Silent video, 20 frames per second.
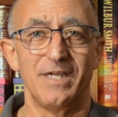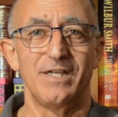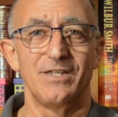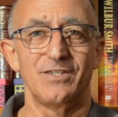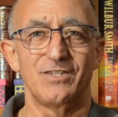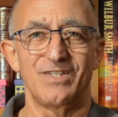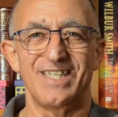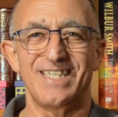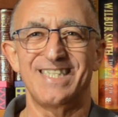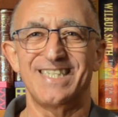
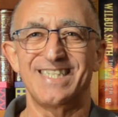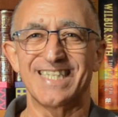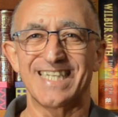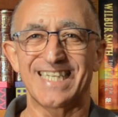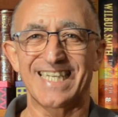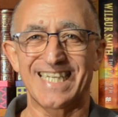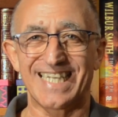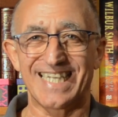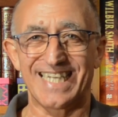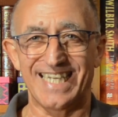So this is a
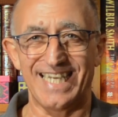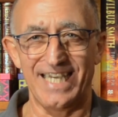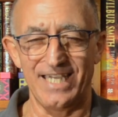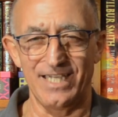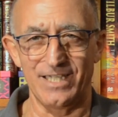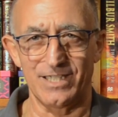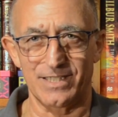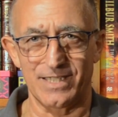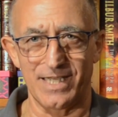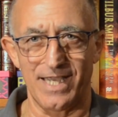
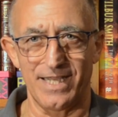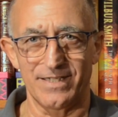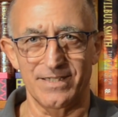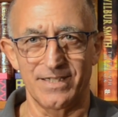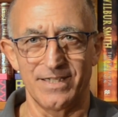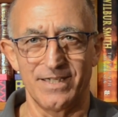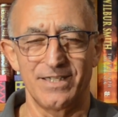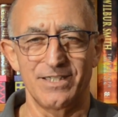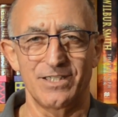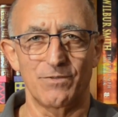key set
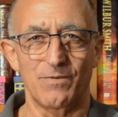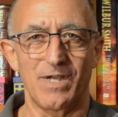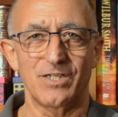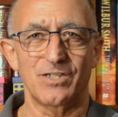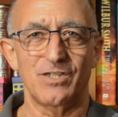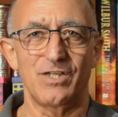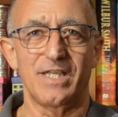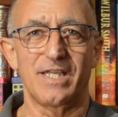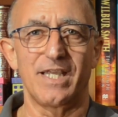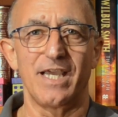to
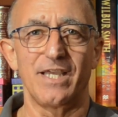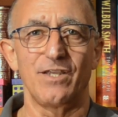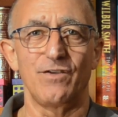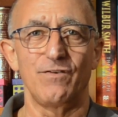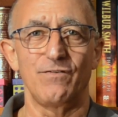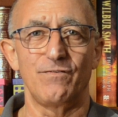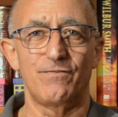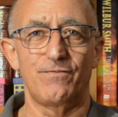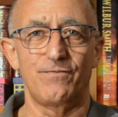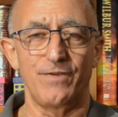actually get
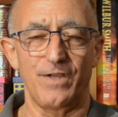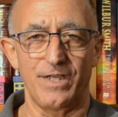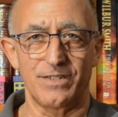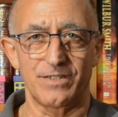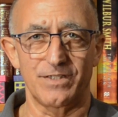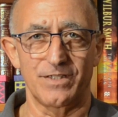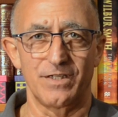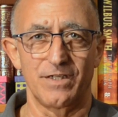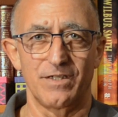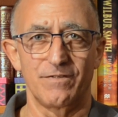you
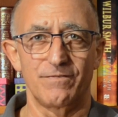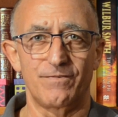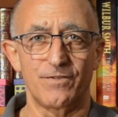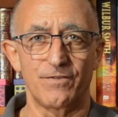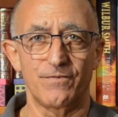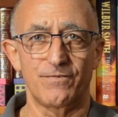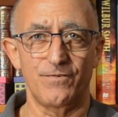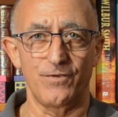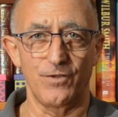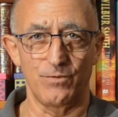fit for
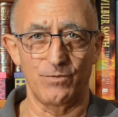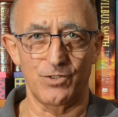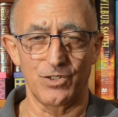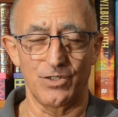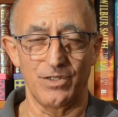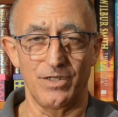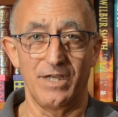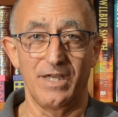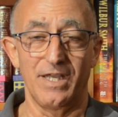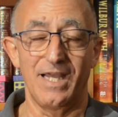the
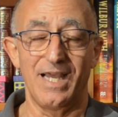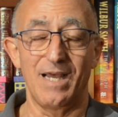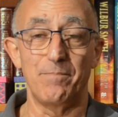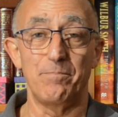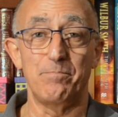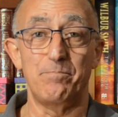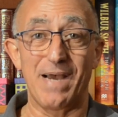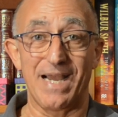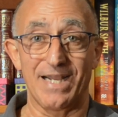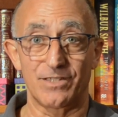future
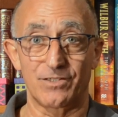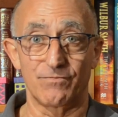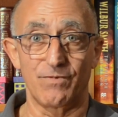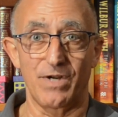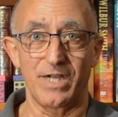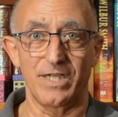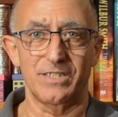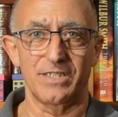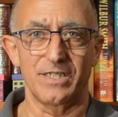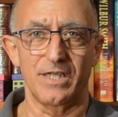and back to
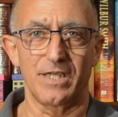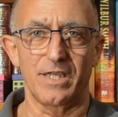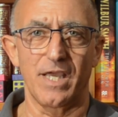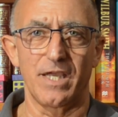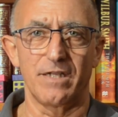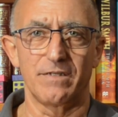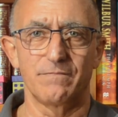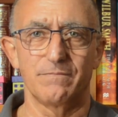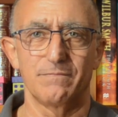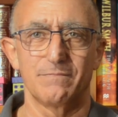racing again.